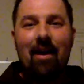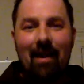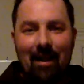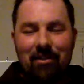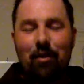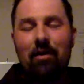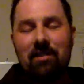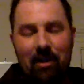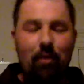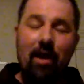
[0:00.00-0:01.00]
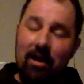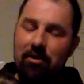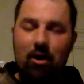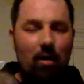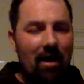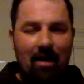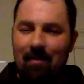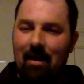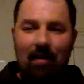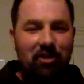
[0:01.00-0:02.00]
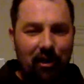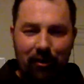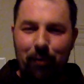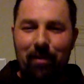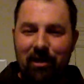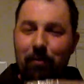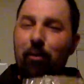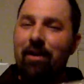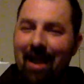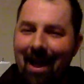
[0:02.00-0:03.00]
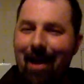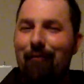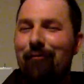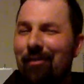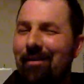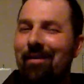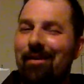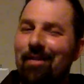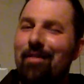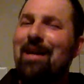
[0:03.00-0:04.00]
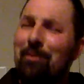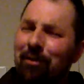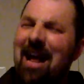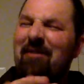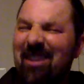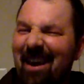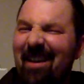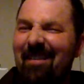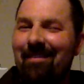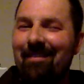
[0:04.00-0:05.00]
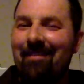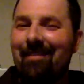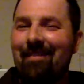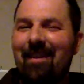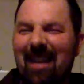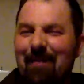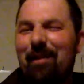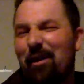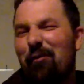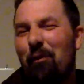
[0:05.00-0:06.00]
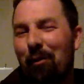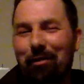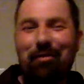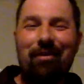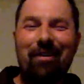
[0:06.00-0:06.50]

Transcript: And I started to say, okay, you know, I'll share a little bit. I broke it in half, then I broke it in half again, and gave him like a fourth.